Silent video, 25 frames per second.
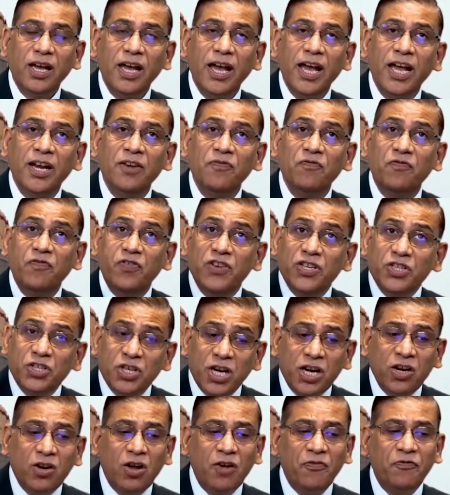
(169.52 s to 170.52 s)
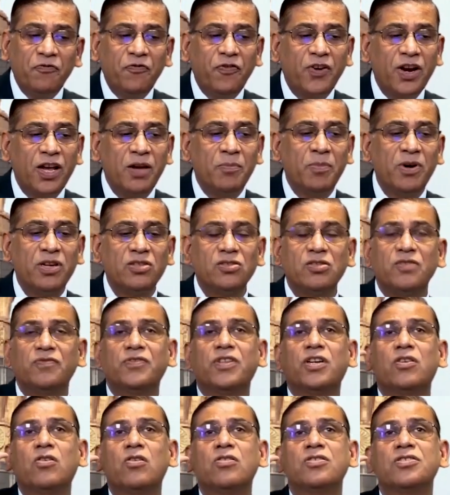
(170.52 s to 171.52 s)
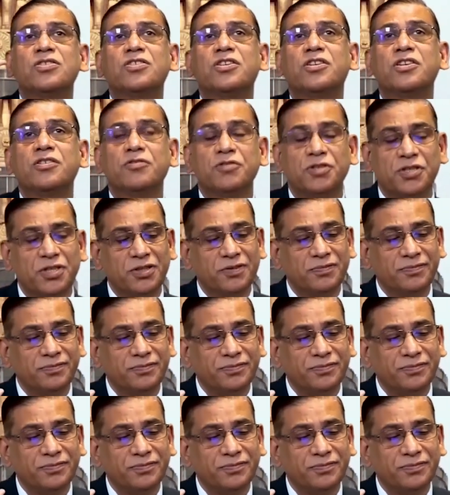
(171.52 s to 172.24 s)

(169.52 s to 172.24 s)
and vision of framers of the Constitution.